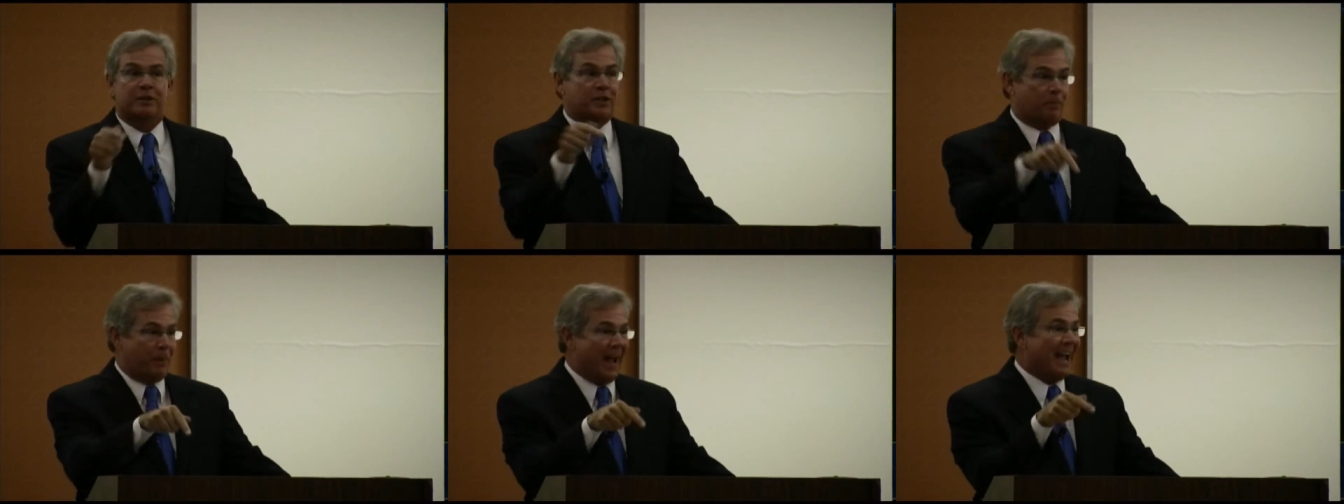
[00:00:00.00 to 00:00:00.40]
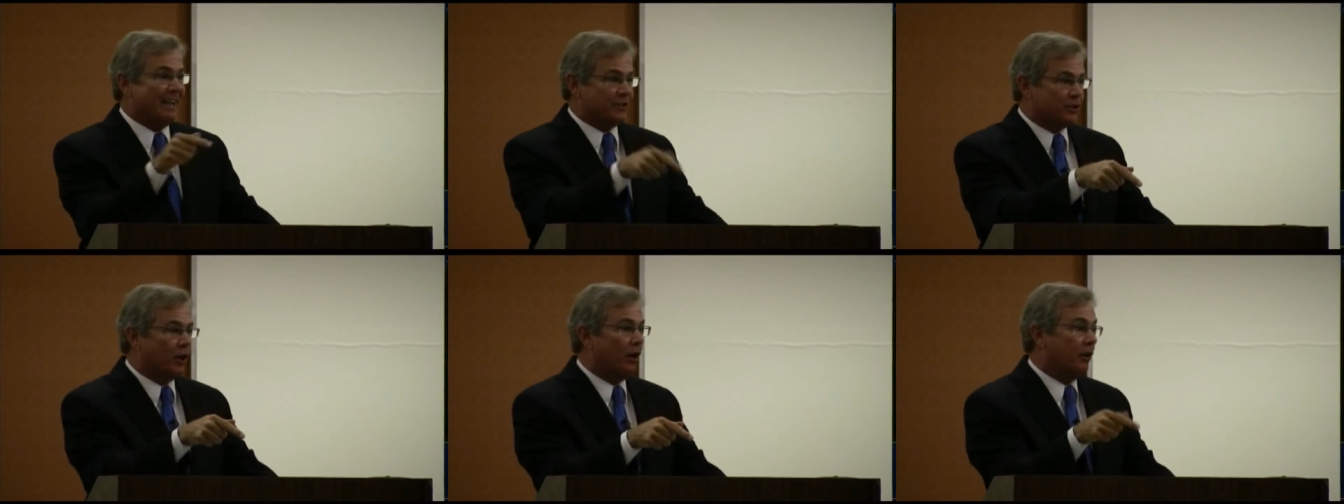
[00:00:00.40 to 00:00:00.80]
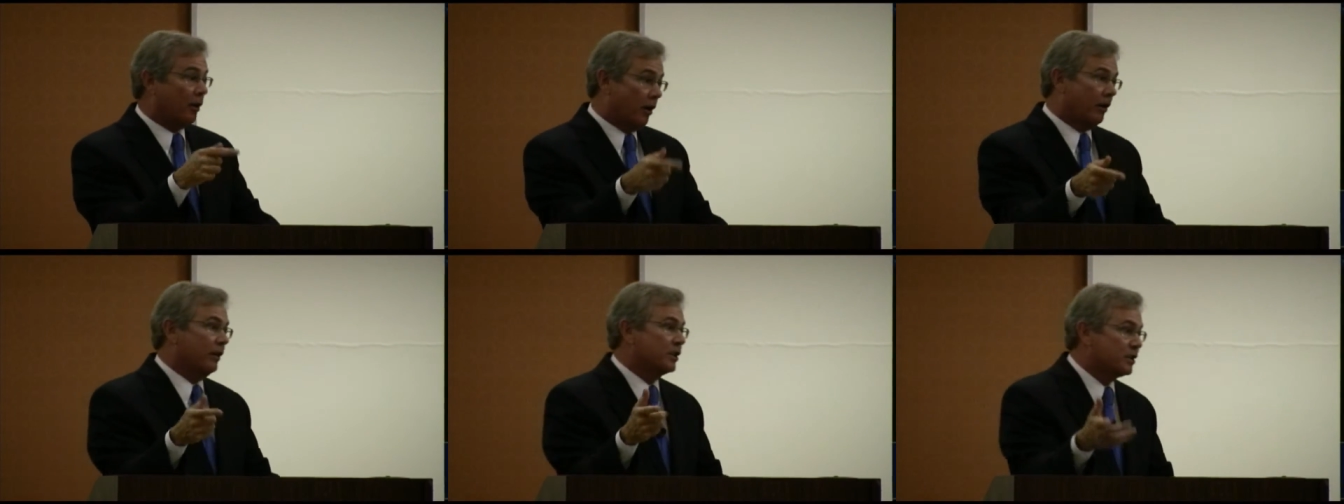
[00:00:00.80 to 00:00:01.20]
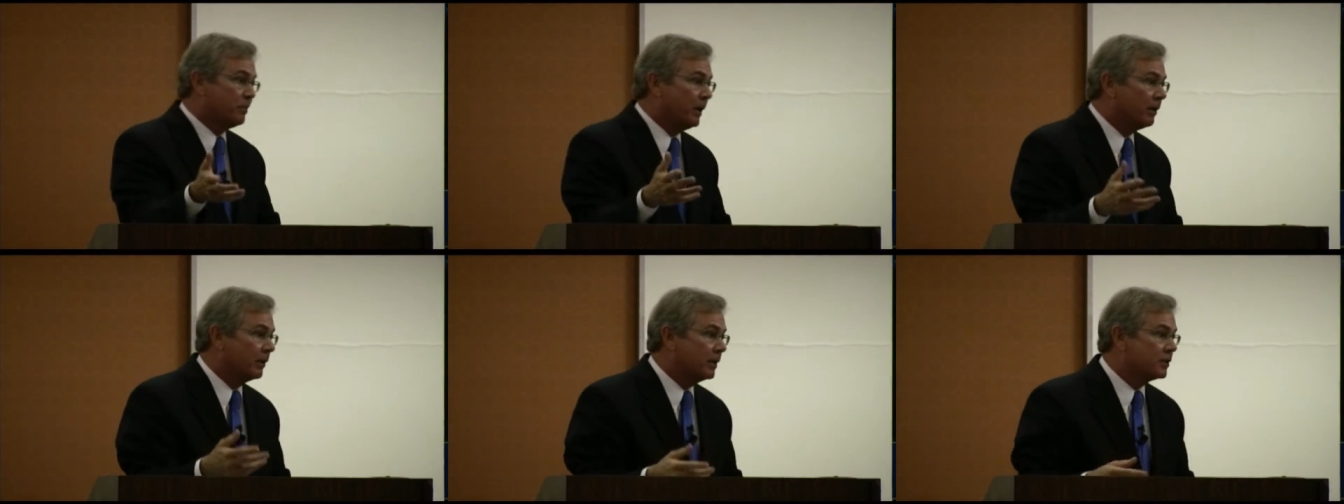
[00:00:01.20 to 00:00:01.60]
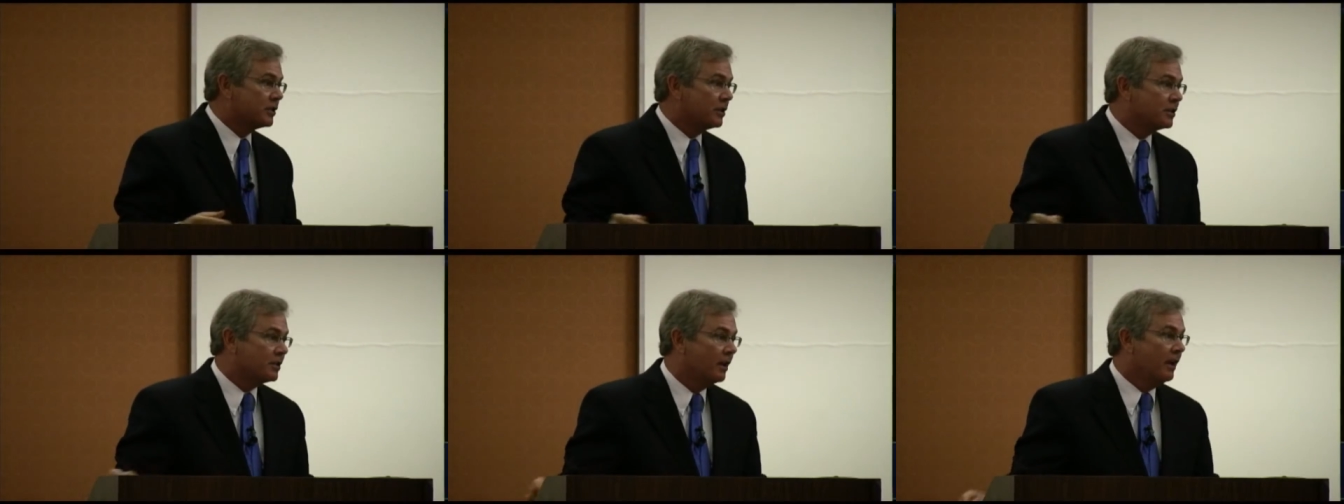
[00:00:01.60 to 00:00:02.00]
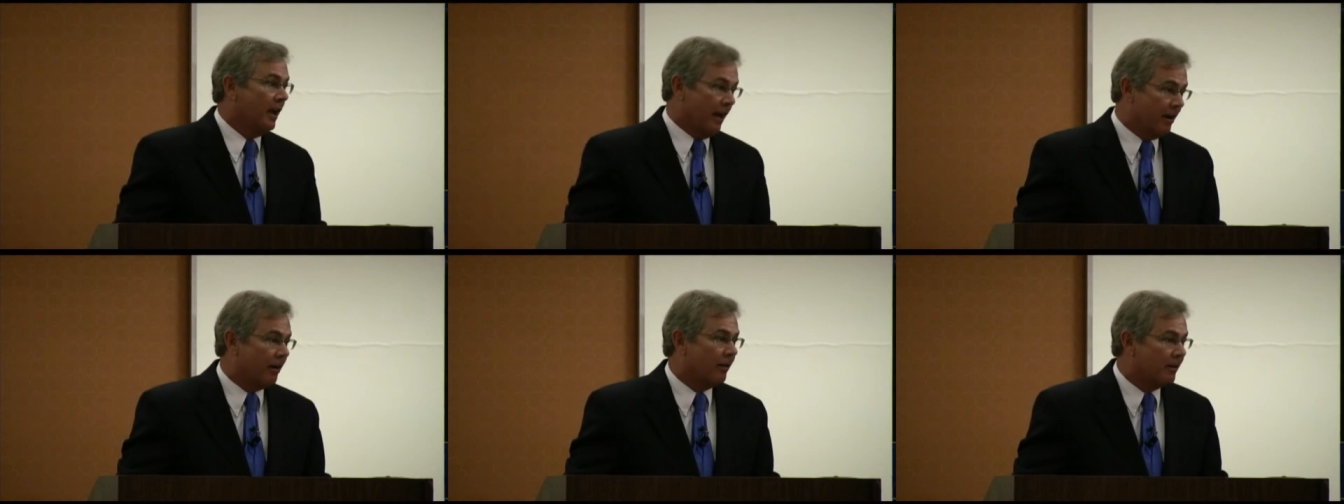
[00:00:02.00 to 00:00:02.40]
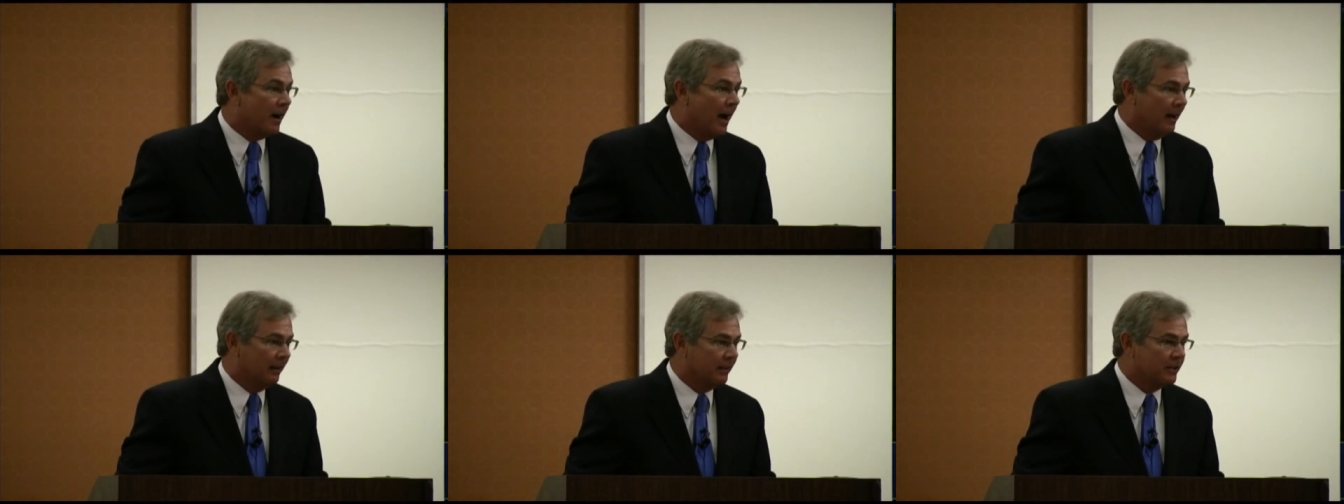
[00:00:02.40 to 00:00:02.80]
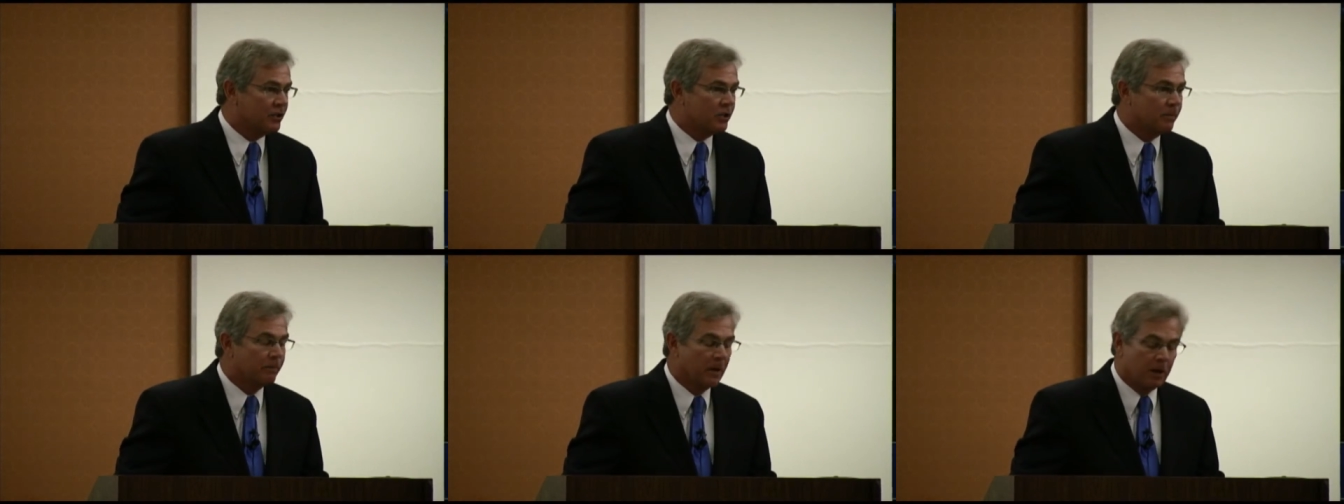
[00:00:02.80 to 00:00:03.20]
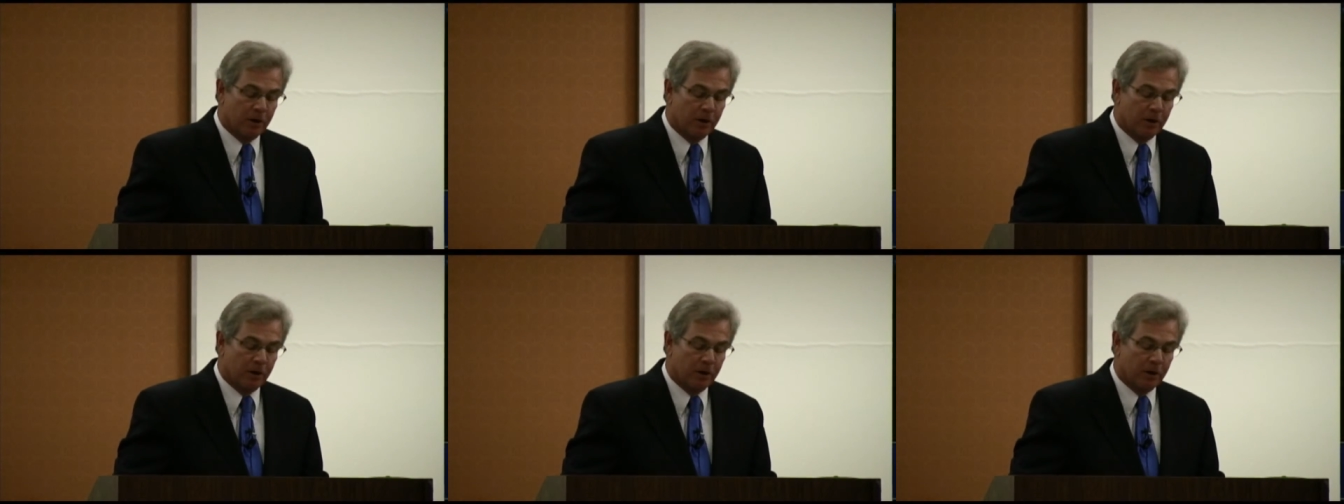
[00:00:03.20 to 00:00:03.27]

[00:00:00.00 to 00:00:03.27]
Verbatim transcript: to pass on our experiences and our knowledge.